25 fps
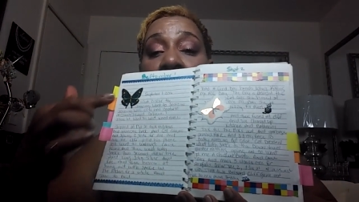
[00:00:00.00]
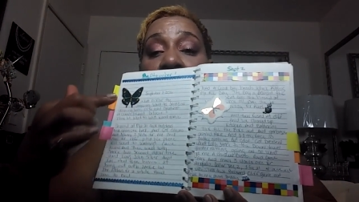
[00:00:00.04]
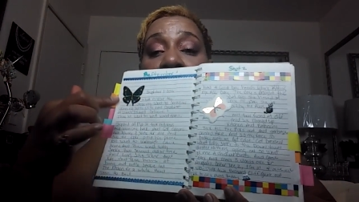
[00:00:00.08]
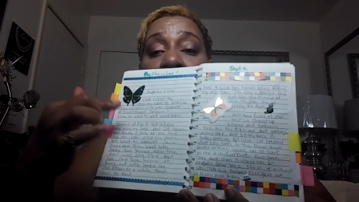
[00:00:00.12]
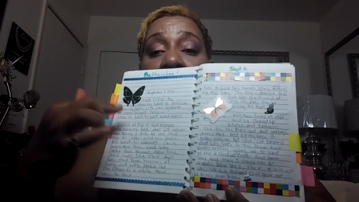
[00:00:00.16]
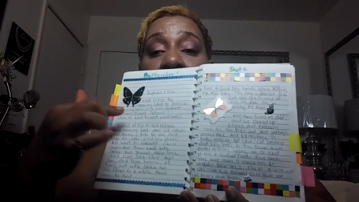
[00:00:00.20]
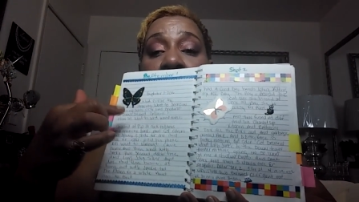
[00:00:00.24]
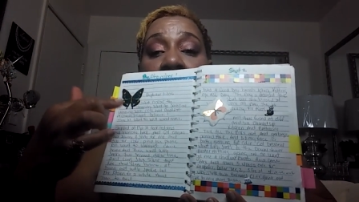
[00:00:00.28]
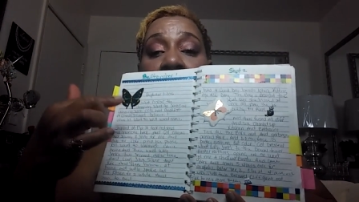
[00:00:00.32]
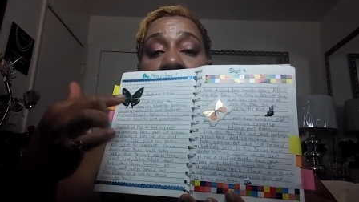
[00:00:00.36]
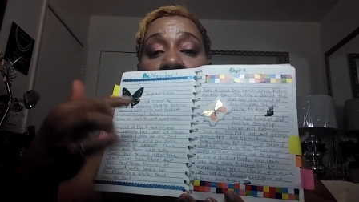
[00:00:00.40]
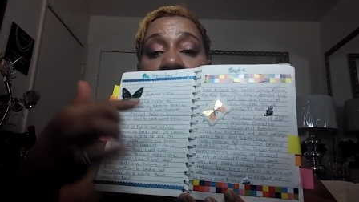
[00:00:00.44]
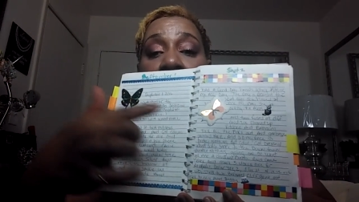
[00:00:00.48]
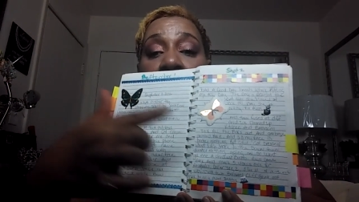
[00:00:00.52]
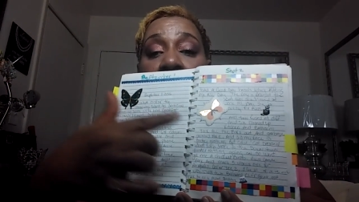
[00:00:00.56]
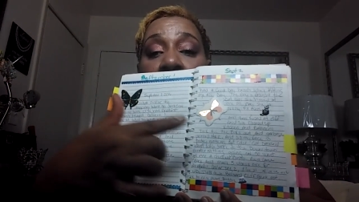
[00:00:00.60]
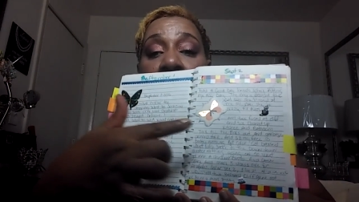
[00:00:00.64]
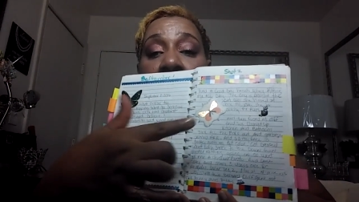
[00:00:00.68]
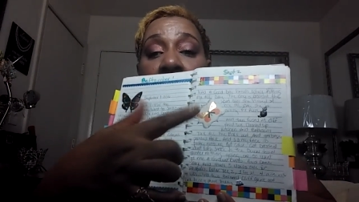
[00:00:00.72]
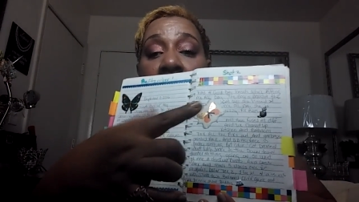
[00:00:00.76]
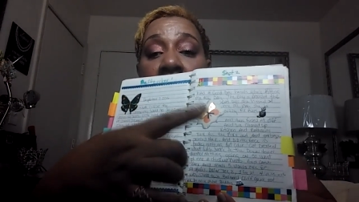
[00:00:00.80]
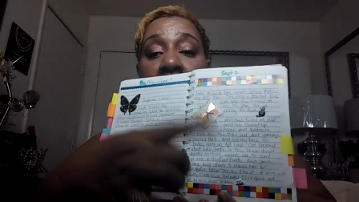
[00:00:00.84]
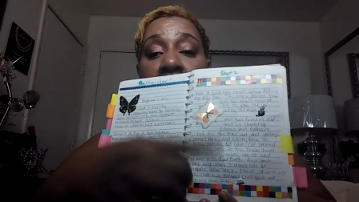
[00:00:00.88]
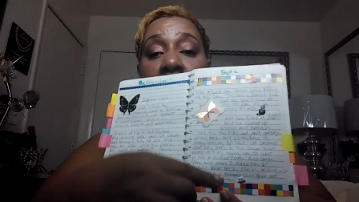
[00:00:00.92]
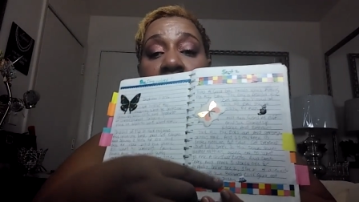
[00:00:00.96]
And these are the
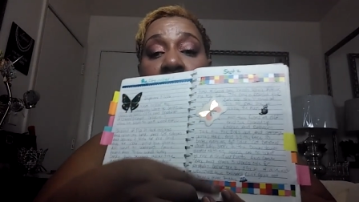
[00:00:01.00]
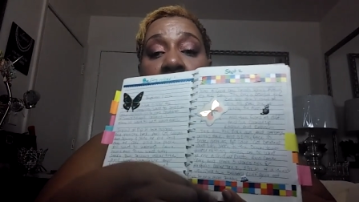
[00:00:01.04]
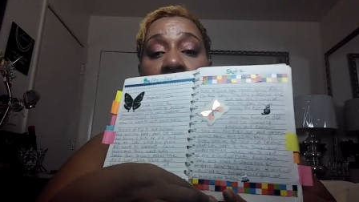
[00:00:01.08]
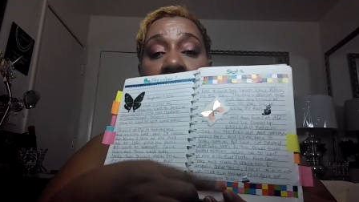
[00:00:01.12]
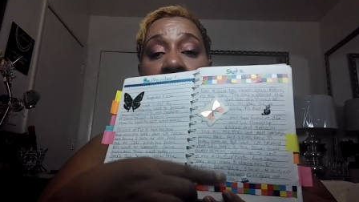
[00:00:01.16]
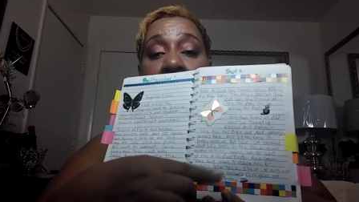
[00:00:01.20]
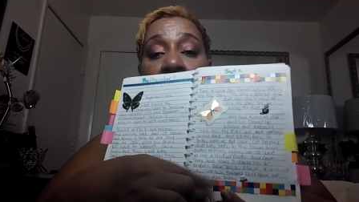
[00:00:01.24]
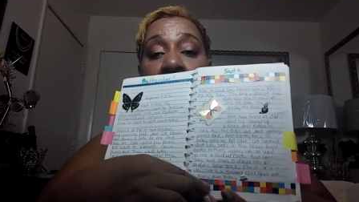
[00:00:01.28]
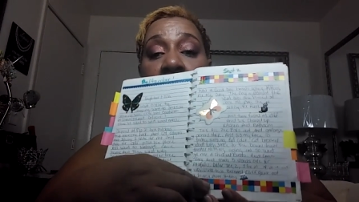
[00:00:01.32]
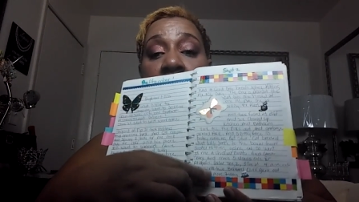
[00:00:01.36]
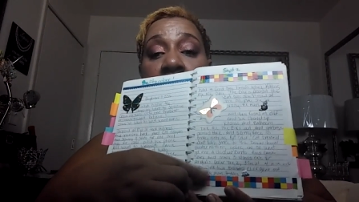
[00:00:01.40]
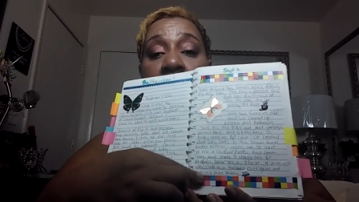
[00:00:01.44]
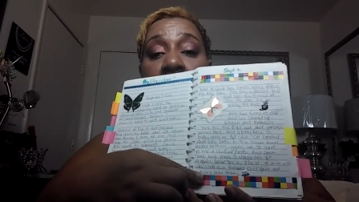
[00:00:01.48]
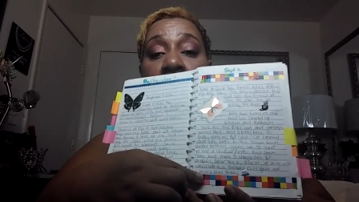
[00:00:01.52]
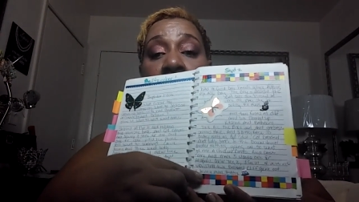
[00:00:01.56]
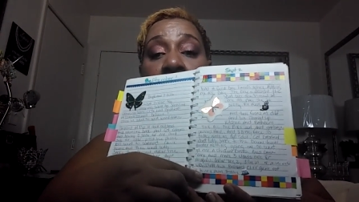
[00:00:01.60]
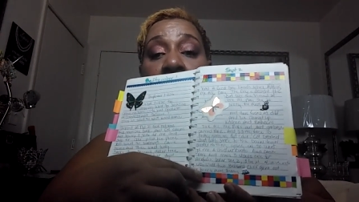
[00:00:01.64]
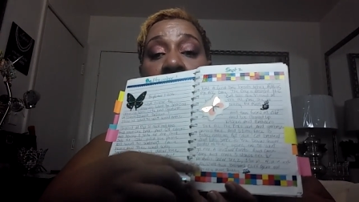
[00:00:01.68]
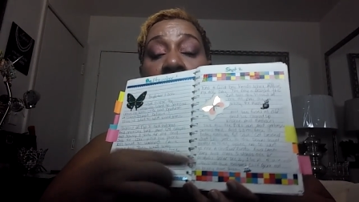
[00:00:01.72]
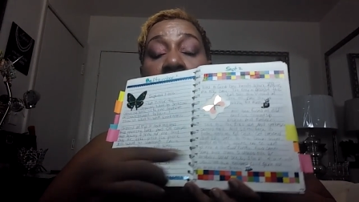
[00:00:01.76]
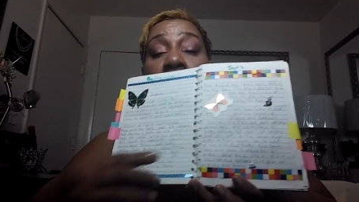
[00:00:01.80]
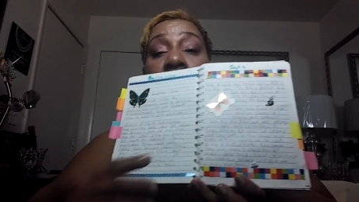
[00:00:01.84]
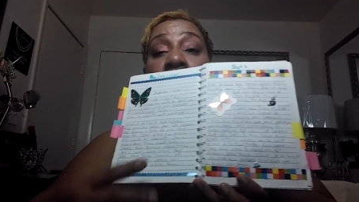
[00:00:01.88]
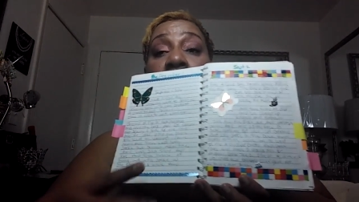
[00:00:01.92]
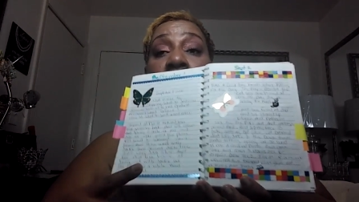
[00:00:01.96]
things right here
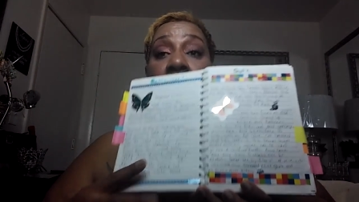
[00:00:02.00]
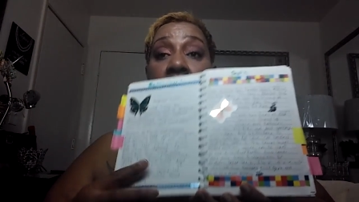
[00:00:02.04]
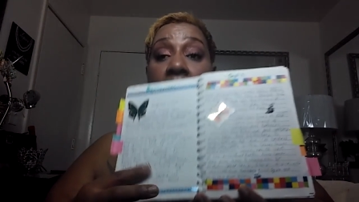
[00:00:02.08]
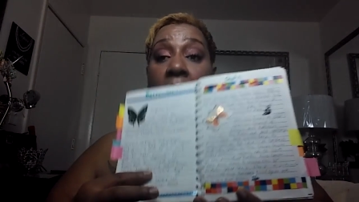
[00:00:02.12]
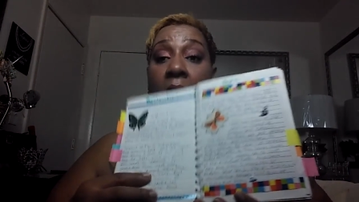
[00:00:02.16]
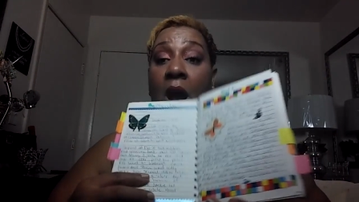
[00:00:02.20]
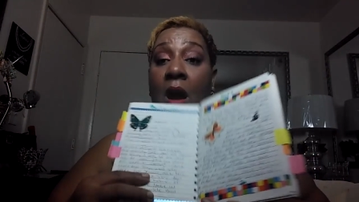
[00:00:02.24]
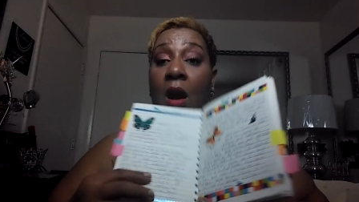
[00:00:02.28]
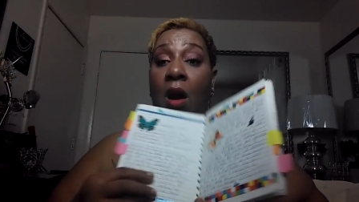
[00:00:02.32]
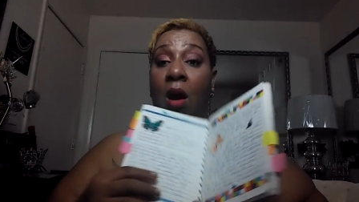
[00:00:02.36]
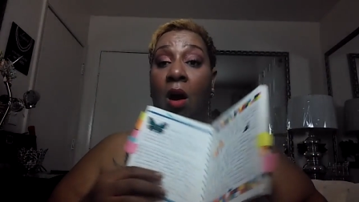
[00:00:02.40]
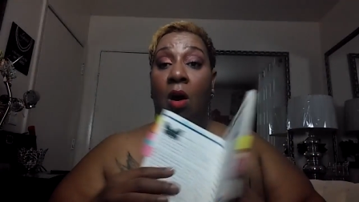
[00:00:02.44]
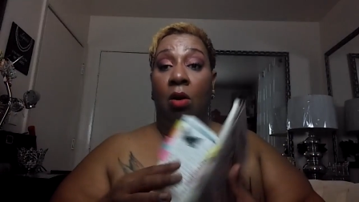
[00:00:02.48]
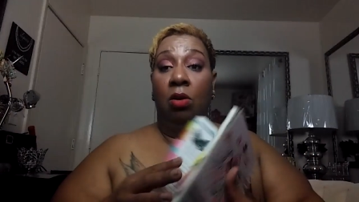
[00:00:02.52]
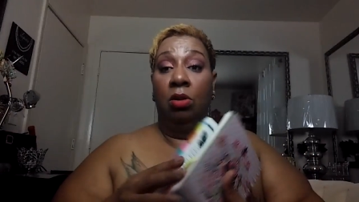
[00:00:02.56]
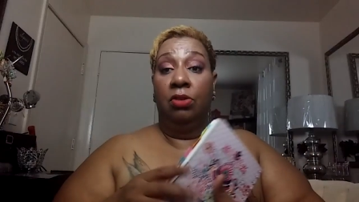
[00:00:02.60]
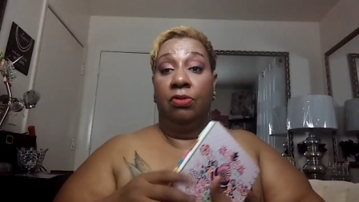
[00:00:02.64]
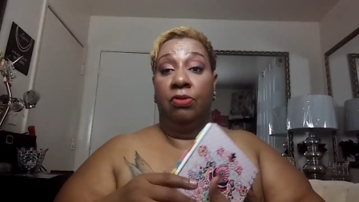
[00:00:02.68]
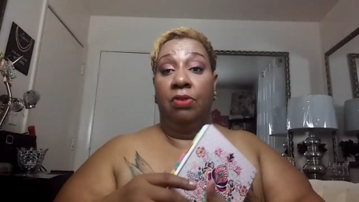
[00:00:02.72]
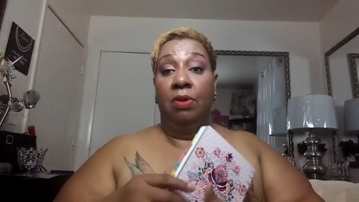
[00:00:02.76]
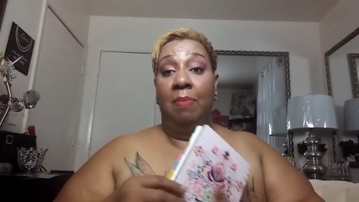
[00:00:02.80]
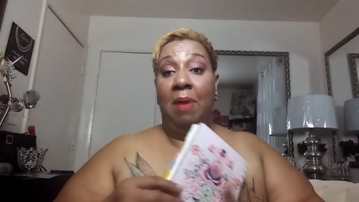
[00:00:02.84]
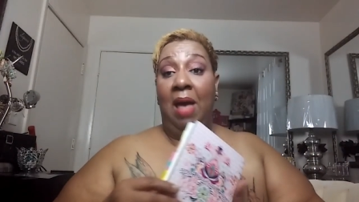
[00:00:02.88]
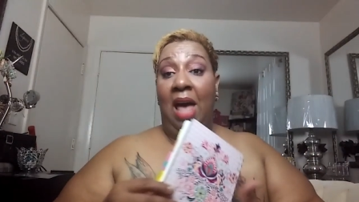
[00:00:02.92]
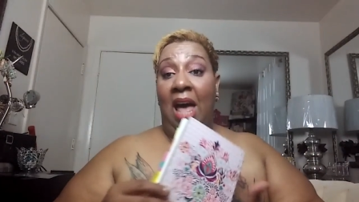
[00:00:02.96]
that I
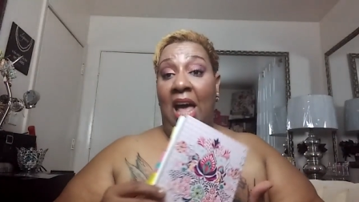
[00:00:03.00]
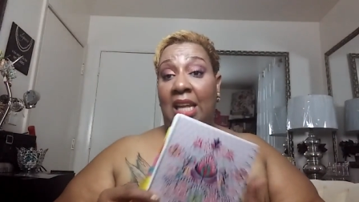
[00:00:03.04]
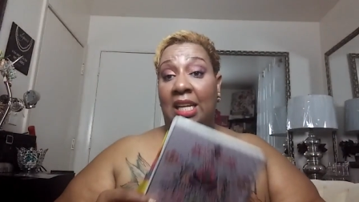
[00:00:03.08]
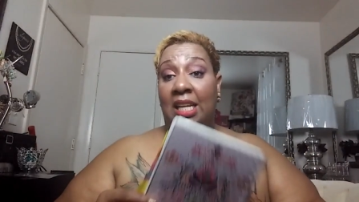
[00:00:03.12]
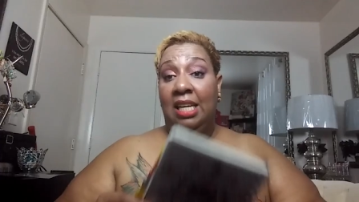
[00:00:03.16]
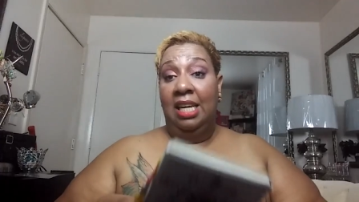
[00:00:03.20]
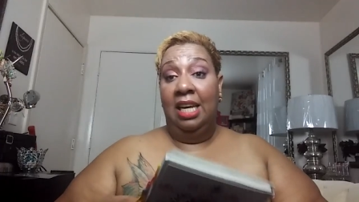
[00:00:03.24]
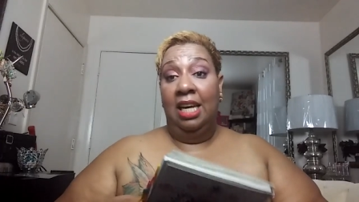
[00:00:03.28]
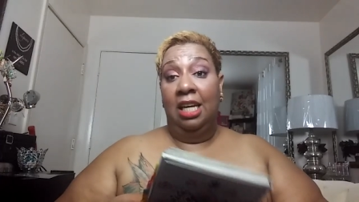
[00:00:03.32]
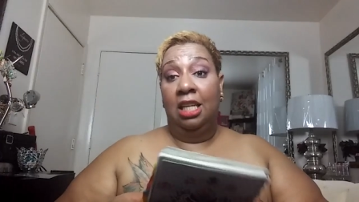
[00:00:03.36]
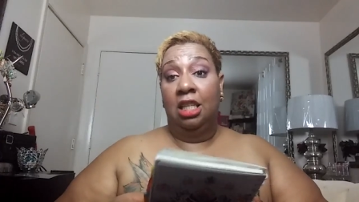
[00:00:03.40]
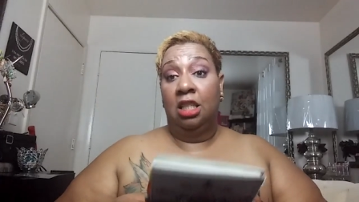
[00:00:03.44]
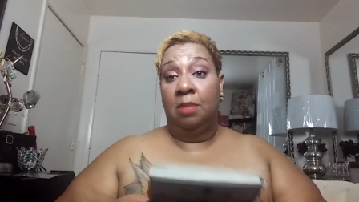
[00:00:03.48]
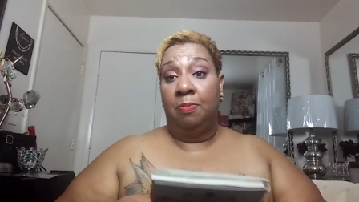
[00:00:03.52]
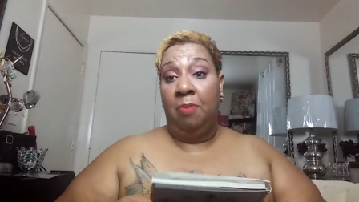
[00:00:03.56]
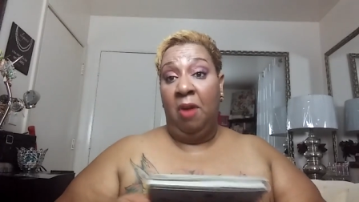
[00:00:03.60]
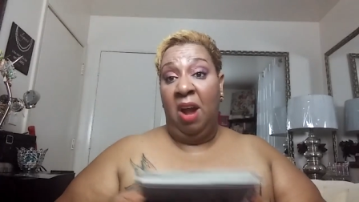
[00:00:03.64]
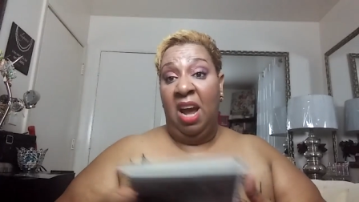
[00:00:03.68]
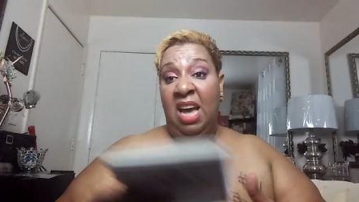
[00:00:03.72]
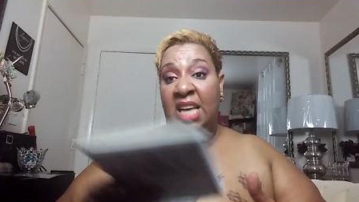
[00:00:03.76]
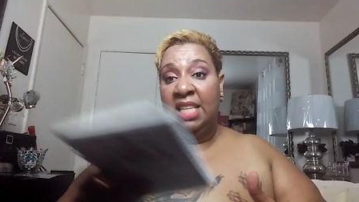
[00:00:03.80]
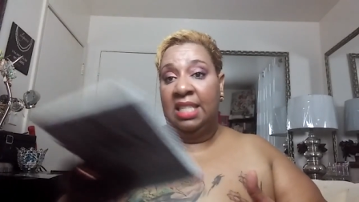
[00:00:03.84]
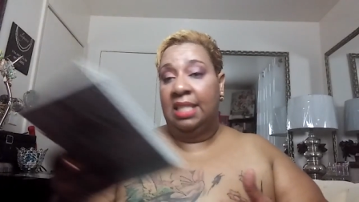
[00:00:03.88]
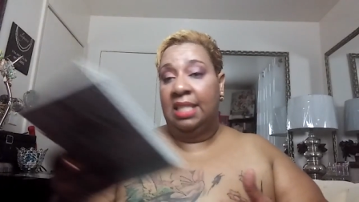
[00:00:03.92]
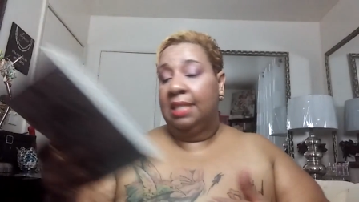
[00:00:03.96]
hauled from
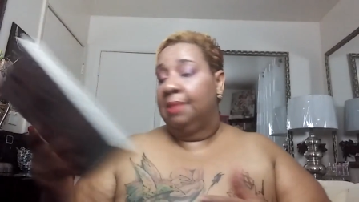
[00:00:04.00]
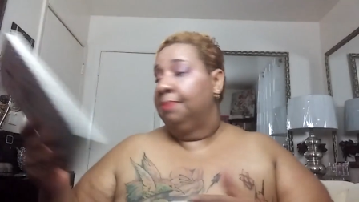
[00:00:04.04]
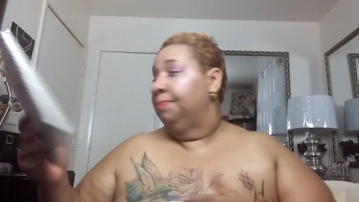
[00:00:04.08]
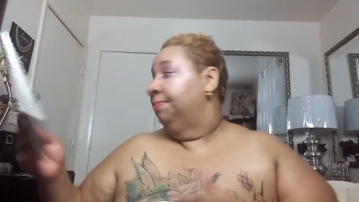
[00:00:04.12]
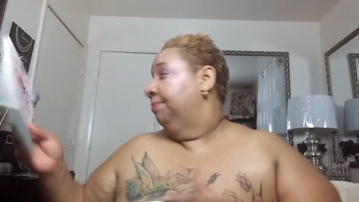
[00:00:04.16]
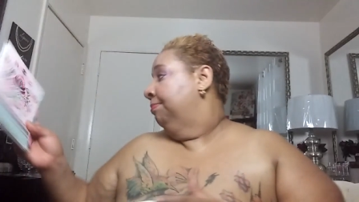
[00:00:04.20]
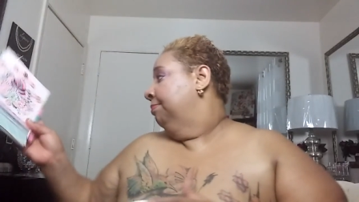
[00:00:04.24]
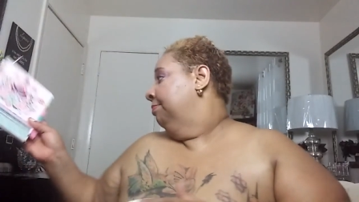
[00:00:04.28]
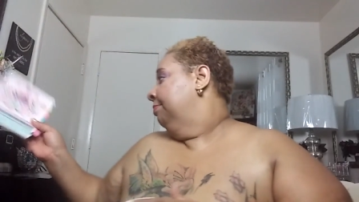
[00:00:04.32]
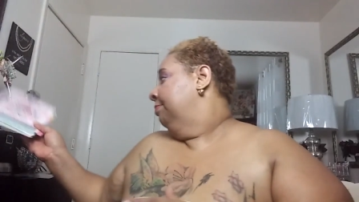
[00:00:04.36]
AliExpress.